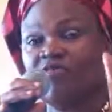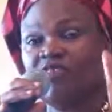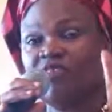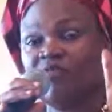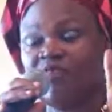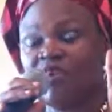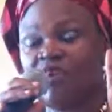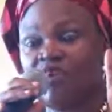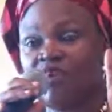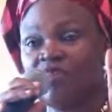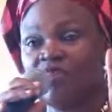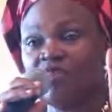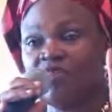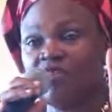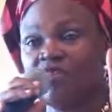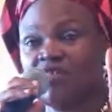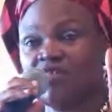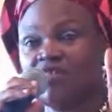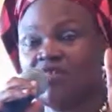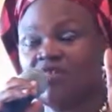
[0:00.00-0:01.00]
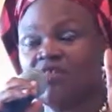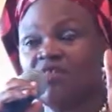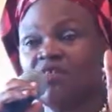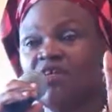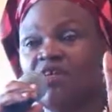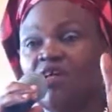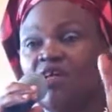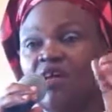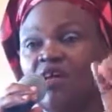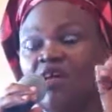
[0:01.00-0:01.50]
difficulties
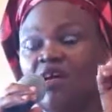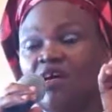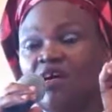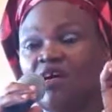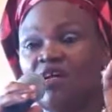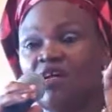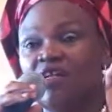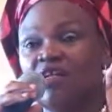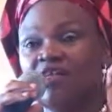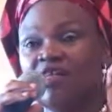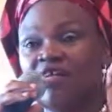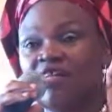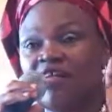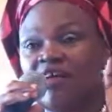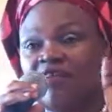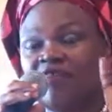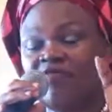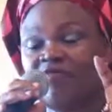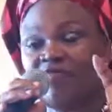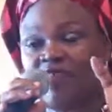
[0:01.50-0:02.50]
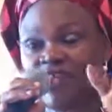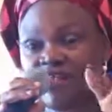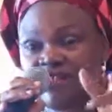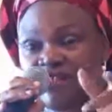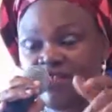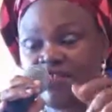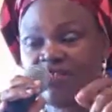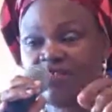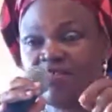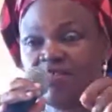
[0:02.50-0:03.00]
that are
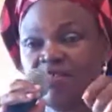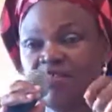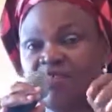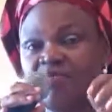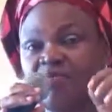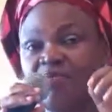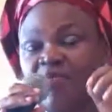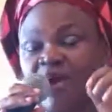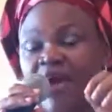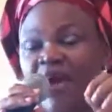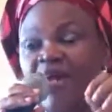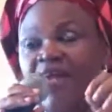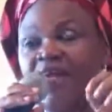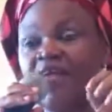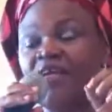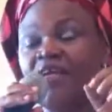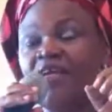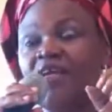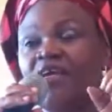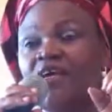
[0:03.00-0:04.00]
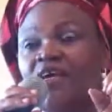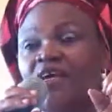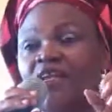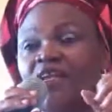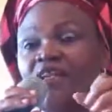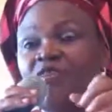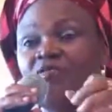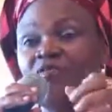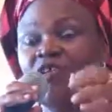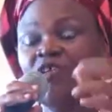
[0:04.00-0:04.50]
faced by
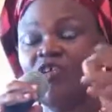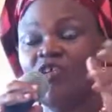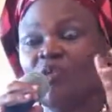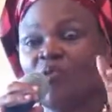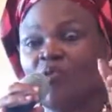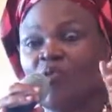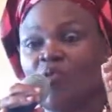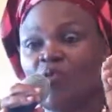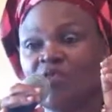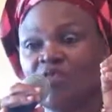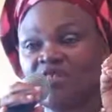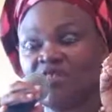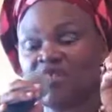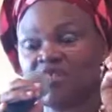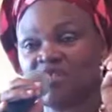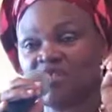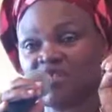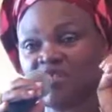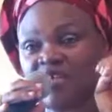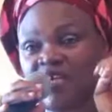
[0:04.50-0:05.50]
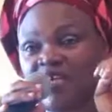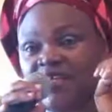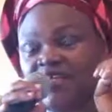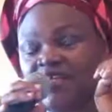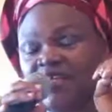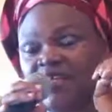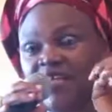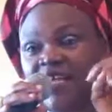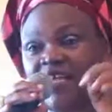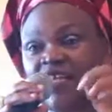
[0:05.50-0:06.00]
the vulnerable ones in
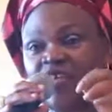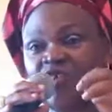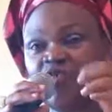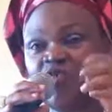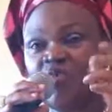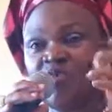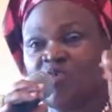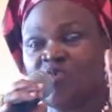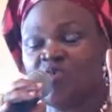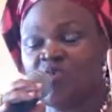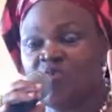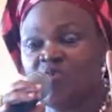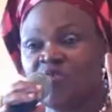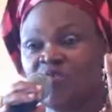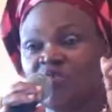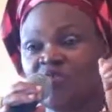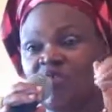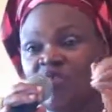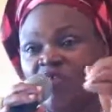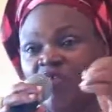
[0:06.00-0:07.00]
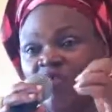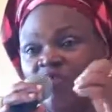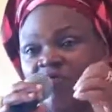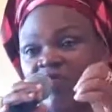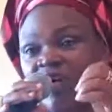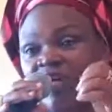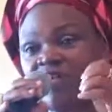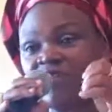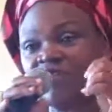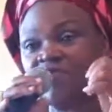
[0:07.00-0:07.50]
society, like the widows, the
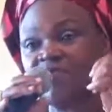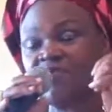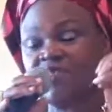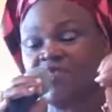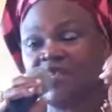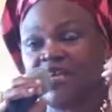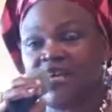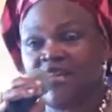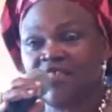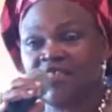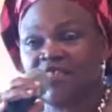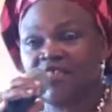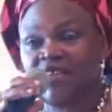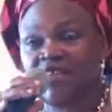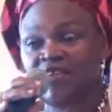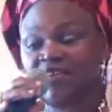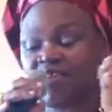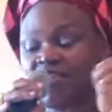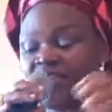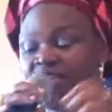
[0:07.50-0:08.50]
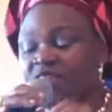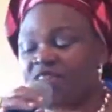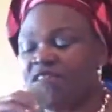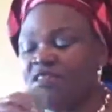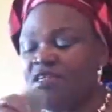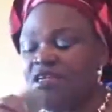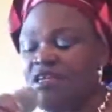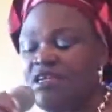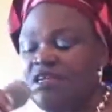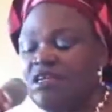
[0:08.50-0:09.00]
orphans, the physically challenged,
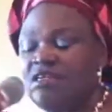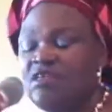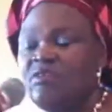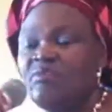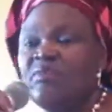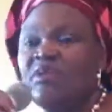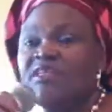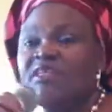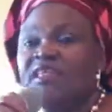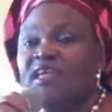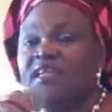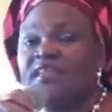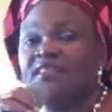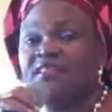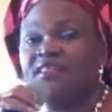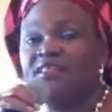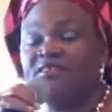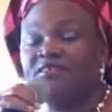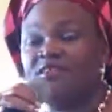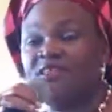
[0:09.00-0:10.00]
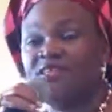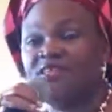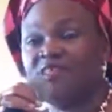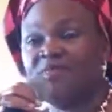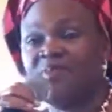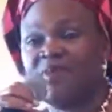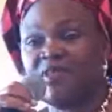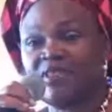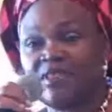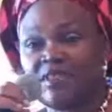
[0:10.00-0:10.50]
the mentally
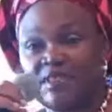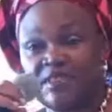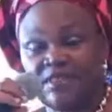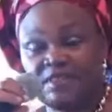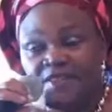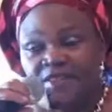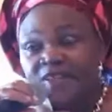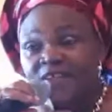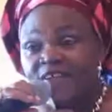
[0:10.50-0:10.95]
deranged children,